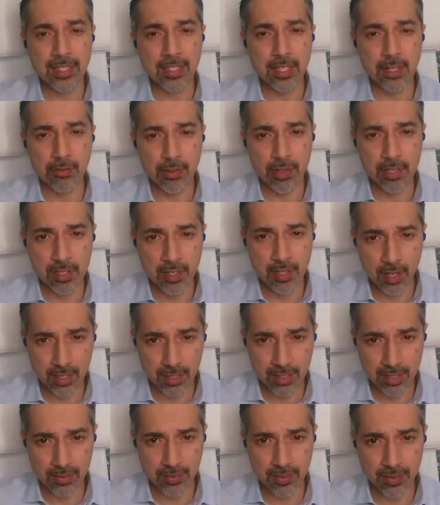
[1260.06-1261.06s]
As a
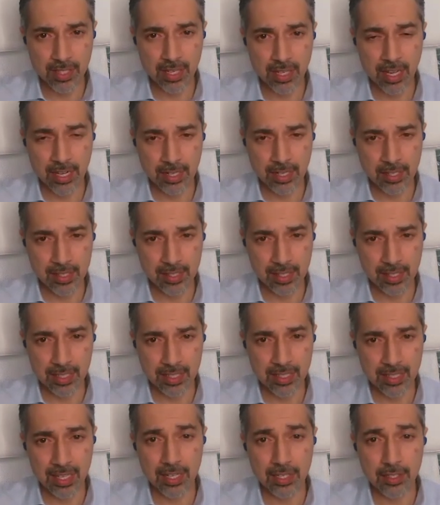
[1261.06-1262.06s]
result of the United
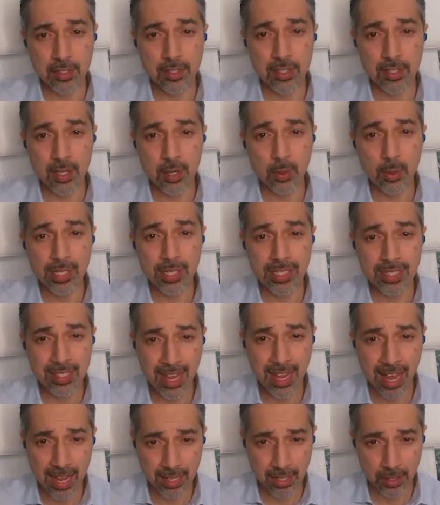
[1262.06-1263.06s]
States getting so
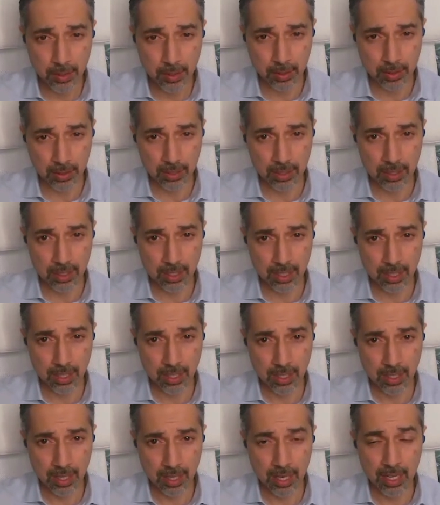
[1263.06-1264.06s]
entangled
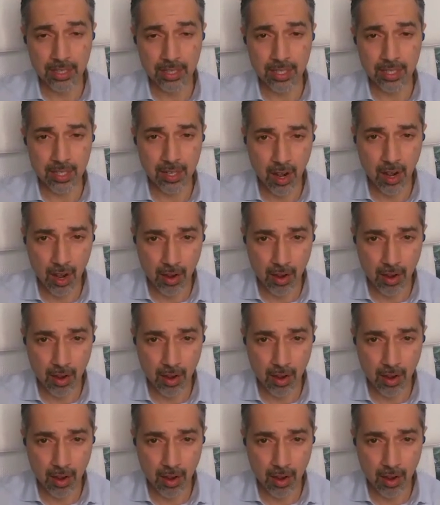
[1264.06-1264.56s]
in the